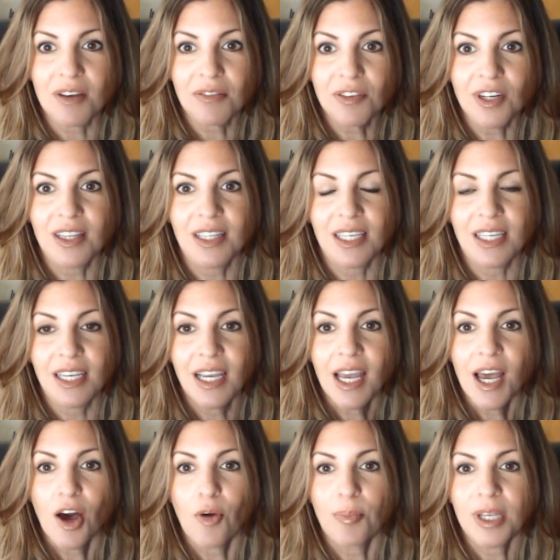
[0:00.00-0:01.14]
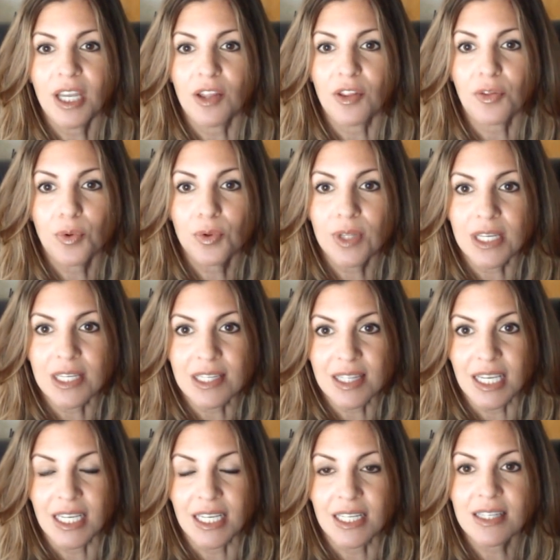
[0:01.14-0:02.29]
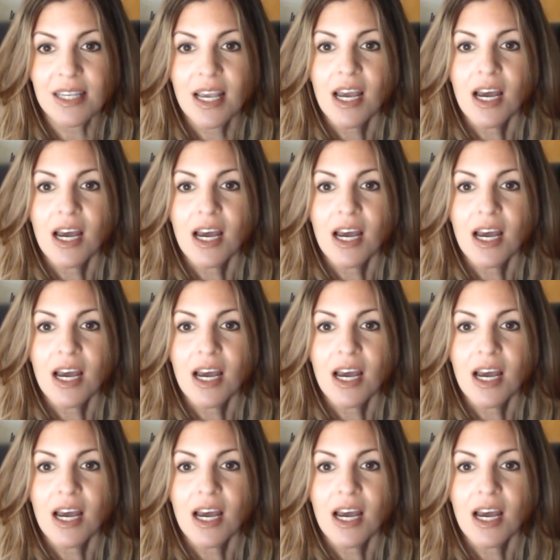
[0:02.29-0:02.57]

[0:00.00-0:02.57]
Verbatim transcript: definitely help me get through these things.